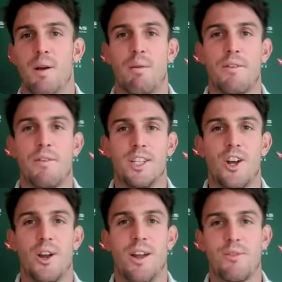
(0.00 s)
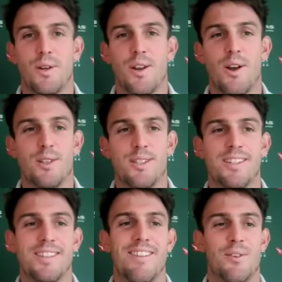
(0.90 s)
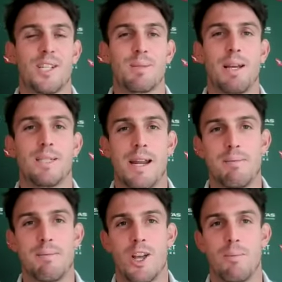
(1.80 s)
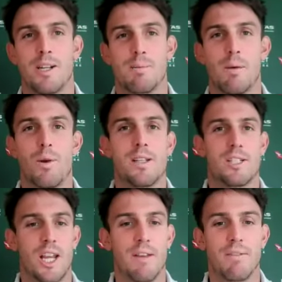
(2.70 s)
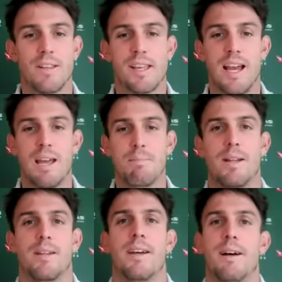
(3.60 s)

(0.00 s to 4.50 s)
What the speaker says: We obviously know, everyone knows, and everyone speaks about him so much about what he's achieved in the game, but